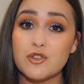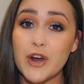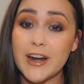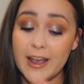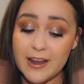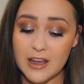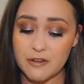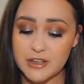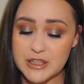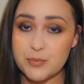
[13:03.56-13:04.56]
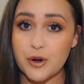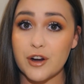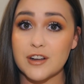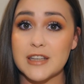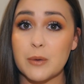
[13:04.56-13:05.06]
tried any of these
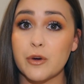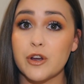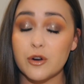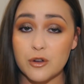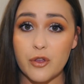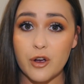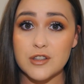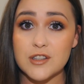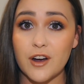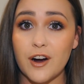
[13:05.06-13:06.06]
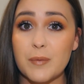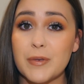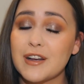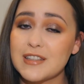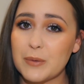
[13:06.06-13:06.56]
products and what your thoughts are,
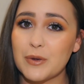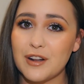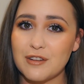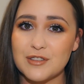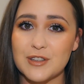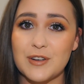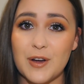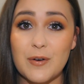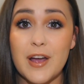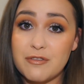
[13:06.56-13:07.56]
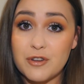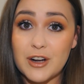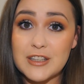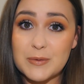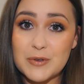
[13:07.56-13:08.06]
because I would love to know. If you're
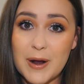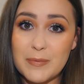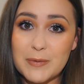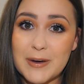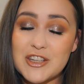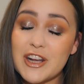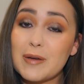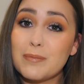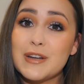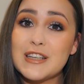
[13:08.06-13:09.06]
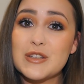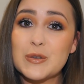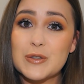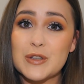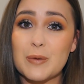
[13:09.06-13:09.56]
not subscribed to my channel, please
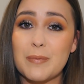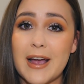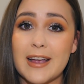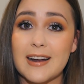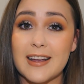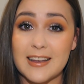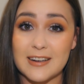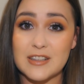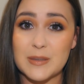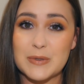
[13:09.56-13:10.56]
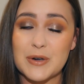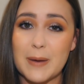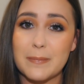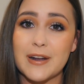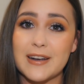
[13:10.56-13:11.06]
do so by clicking the
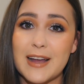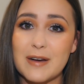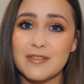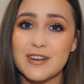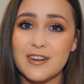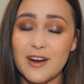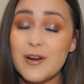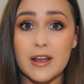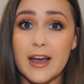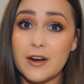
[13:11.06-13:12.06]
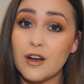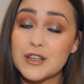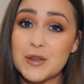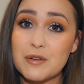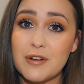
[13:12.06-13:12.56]
subscribe button down below. And
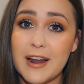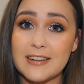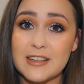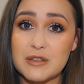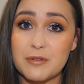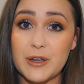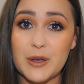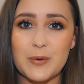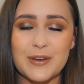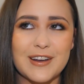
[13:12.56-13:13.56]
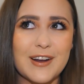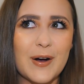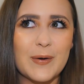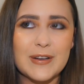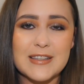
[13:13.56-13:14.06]
also, if you like this video, you can
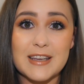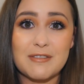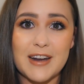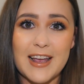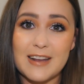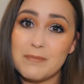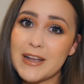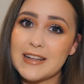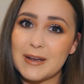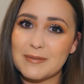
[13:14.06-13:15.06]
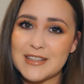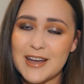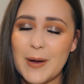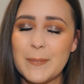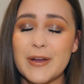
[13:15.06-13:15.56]
always give it a big thumbs
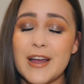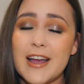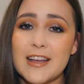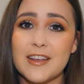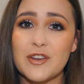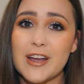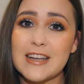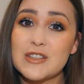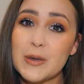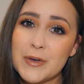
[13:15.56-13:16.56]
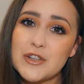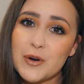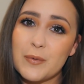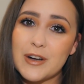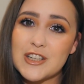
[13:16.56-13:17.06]
up. Thank you guys so much
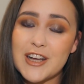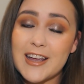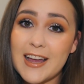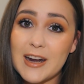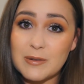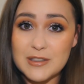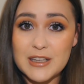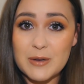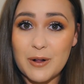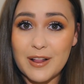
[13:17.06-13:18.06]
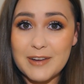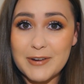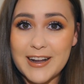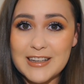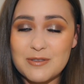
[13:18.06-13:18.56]
for watching, and I will see you all in
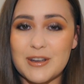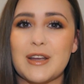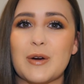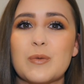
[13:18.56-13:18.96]
my next video.